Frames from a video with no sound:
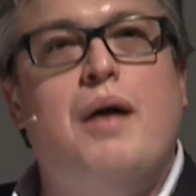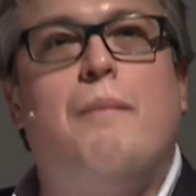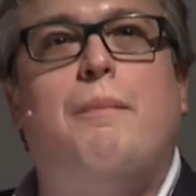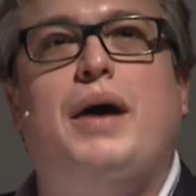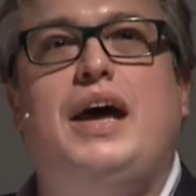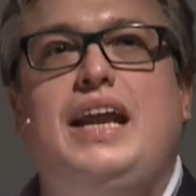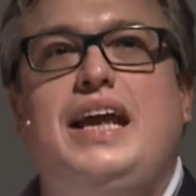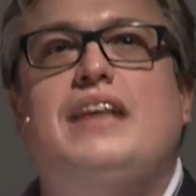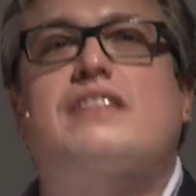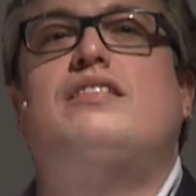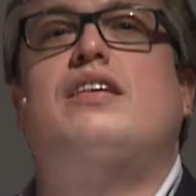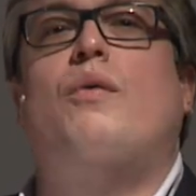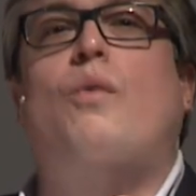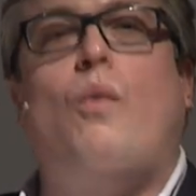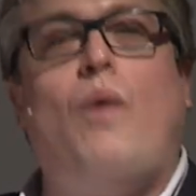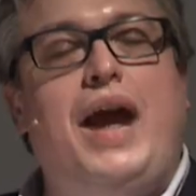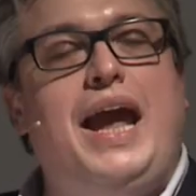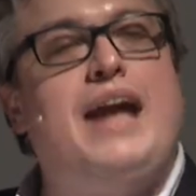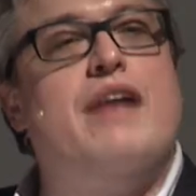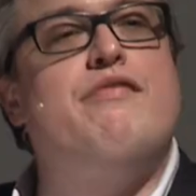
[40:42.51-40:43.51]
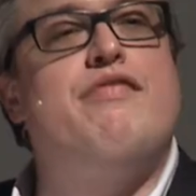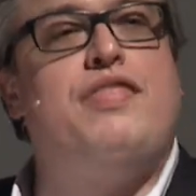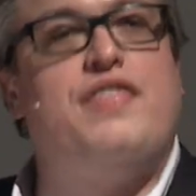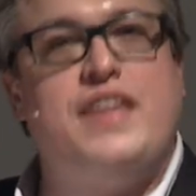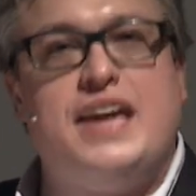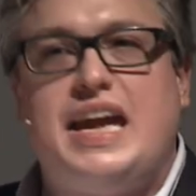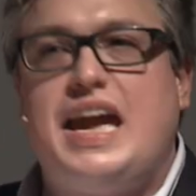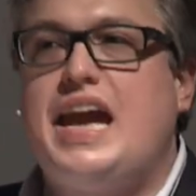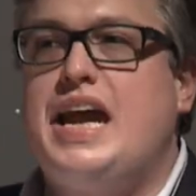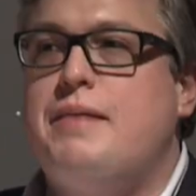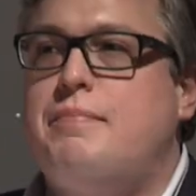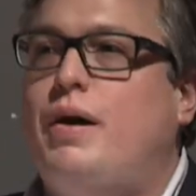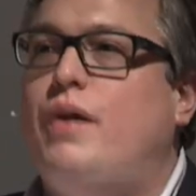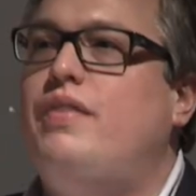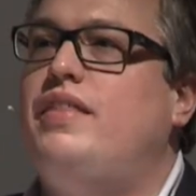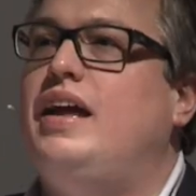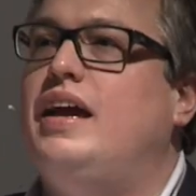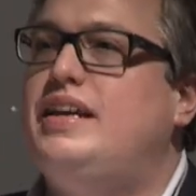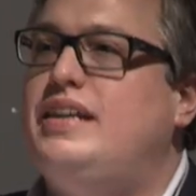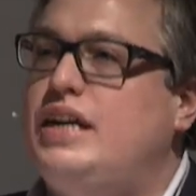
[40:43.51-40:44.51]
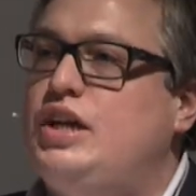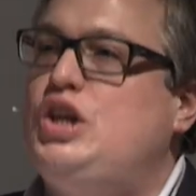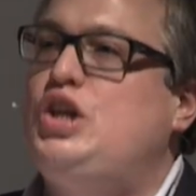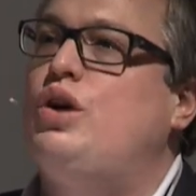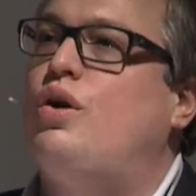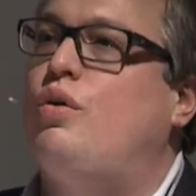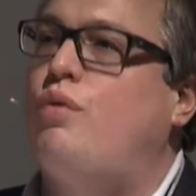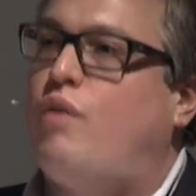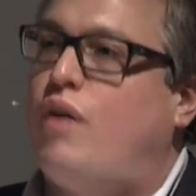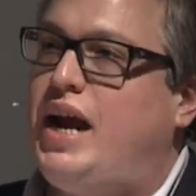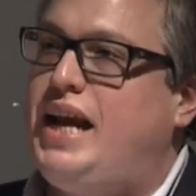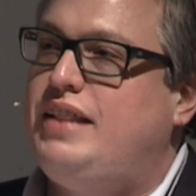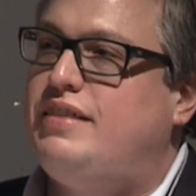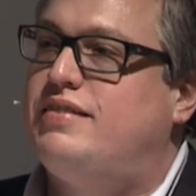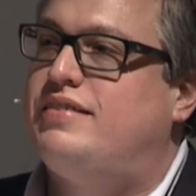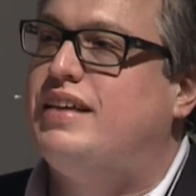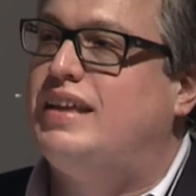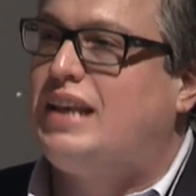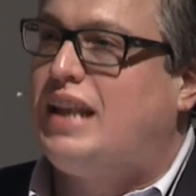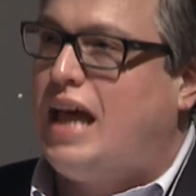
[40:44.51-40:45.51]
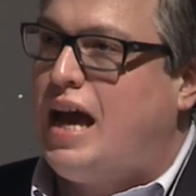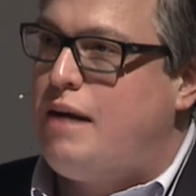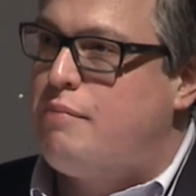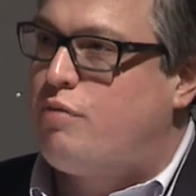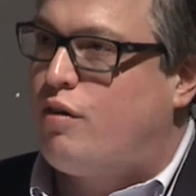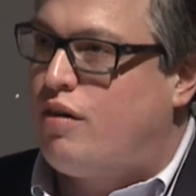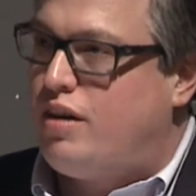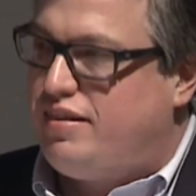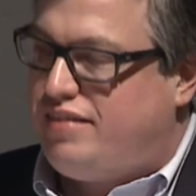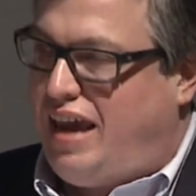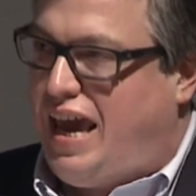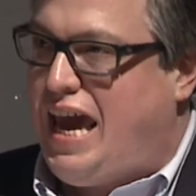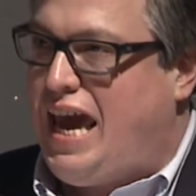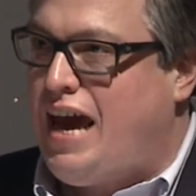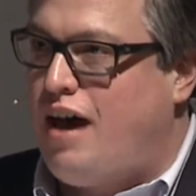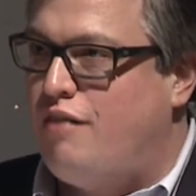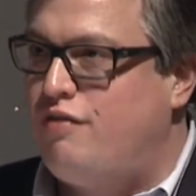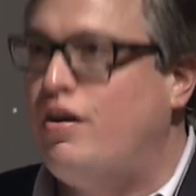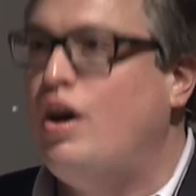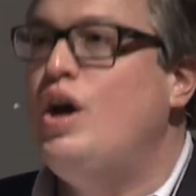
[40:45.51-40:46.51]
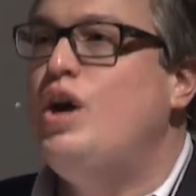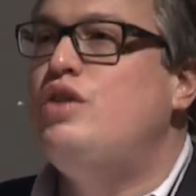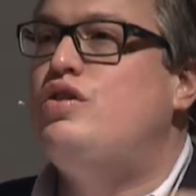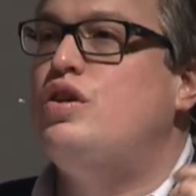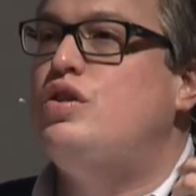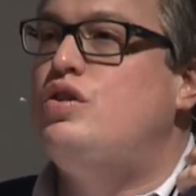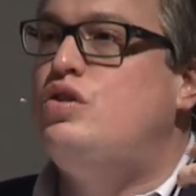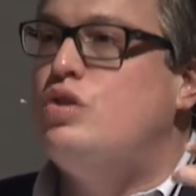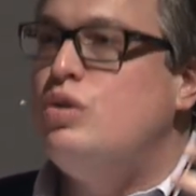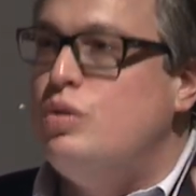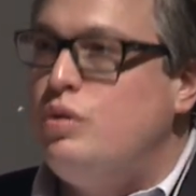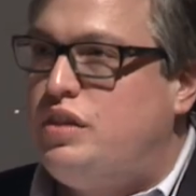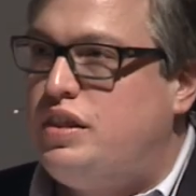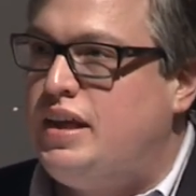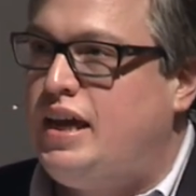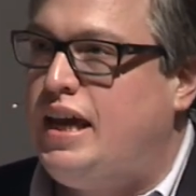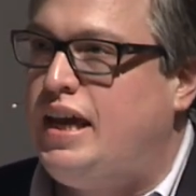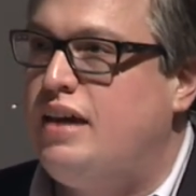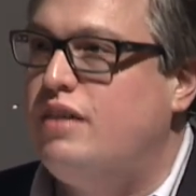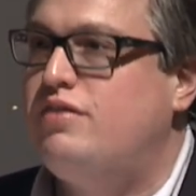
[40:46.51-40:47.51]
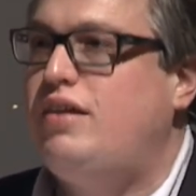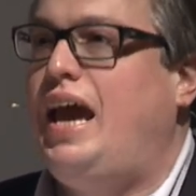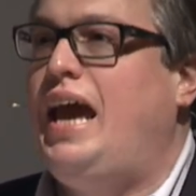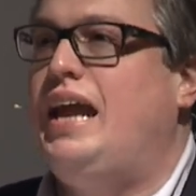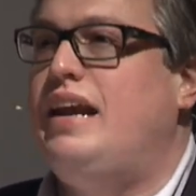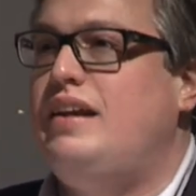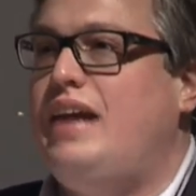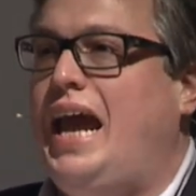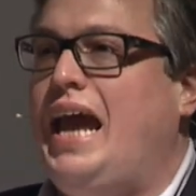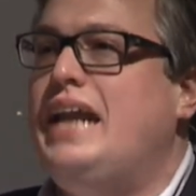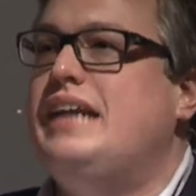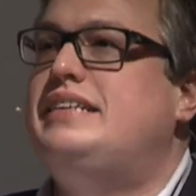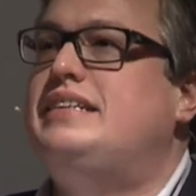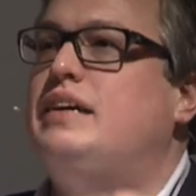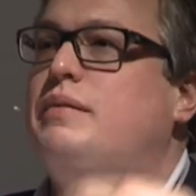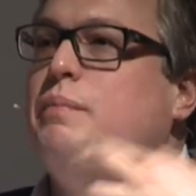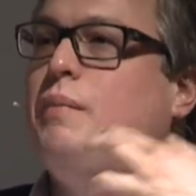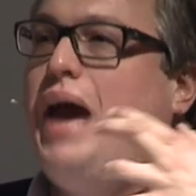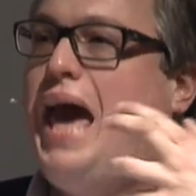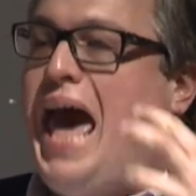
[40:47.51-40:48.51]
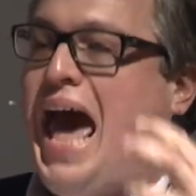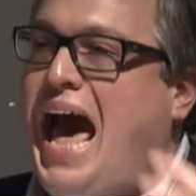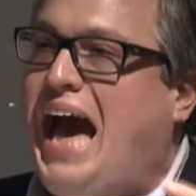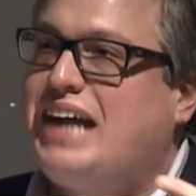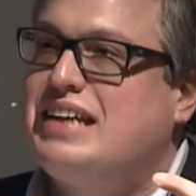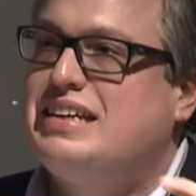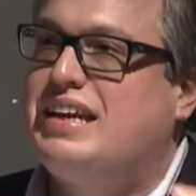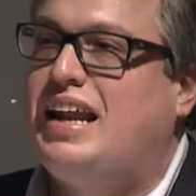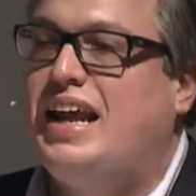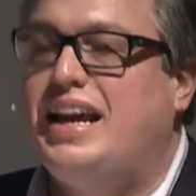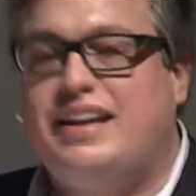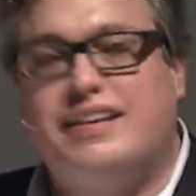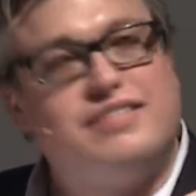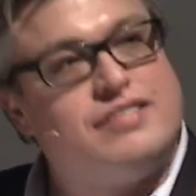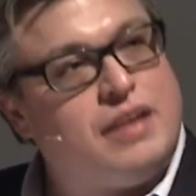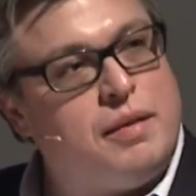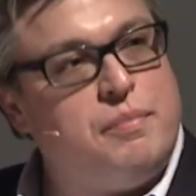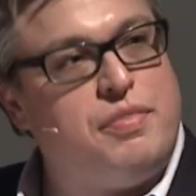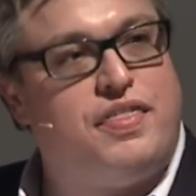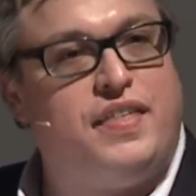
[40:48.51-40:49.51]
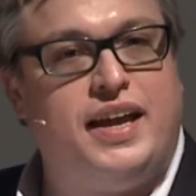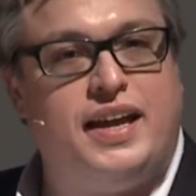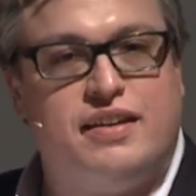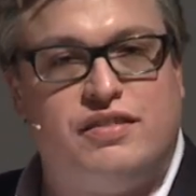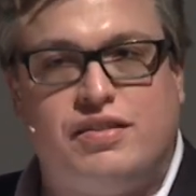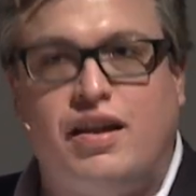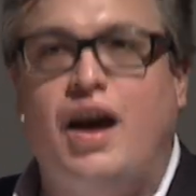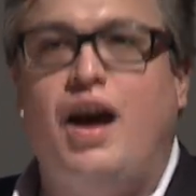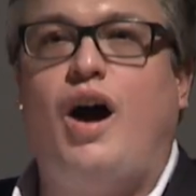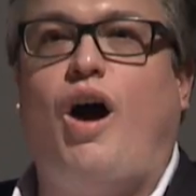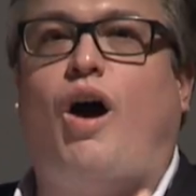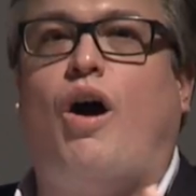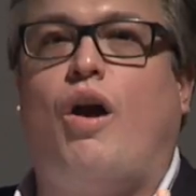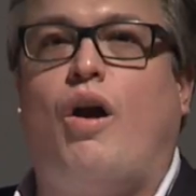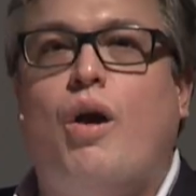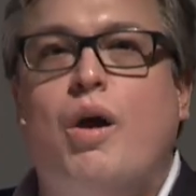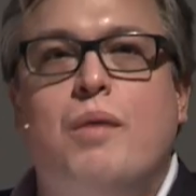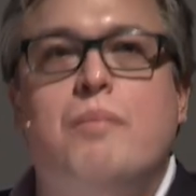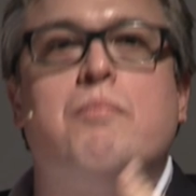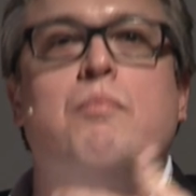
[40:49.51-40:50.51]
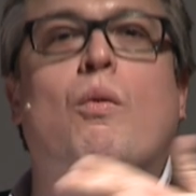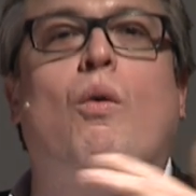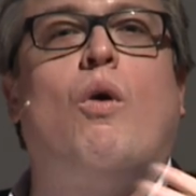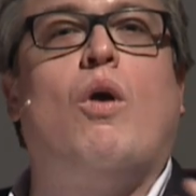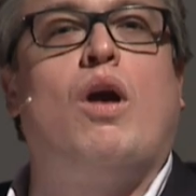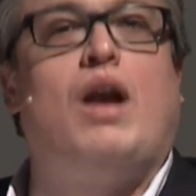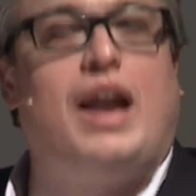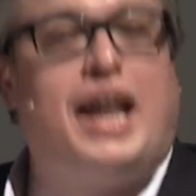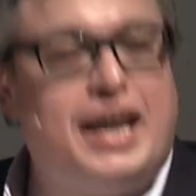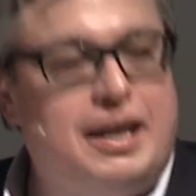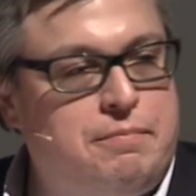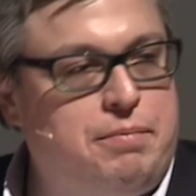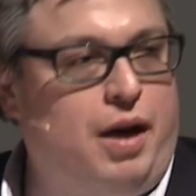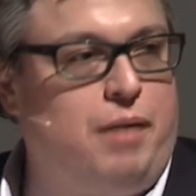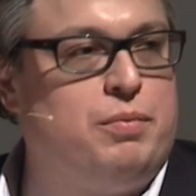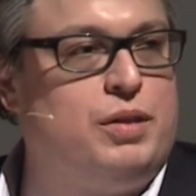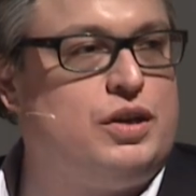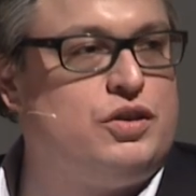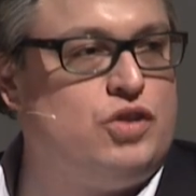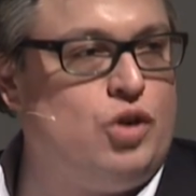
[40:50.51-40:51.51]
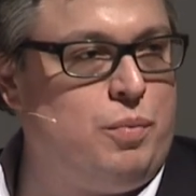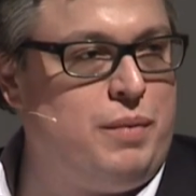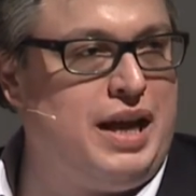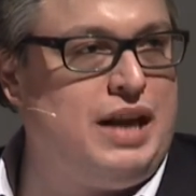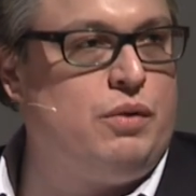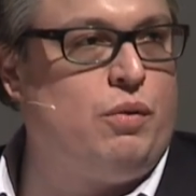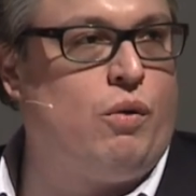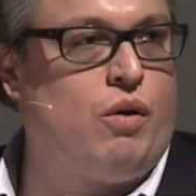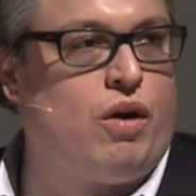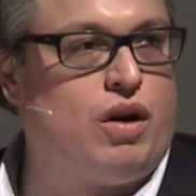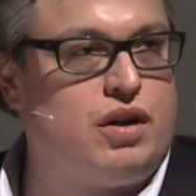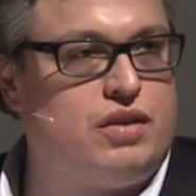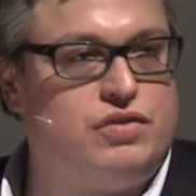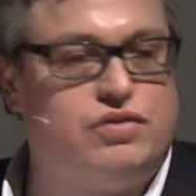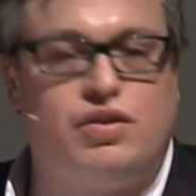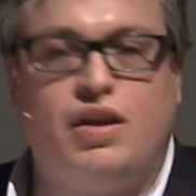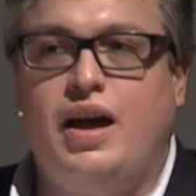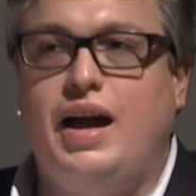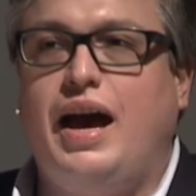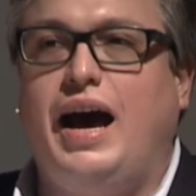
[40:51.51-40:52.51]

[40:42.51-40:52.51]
but it's a way of thinking about the additional rights that libraries have to do things and to act like some things are more like public domain works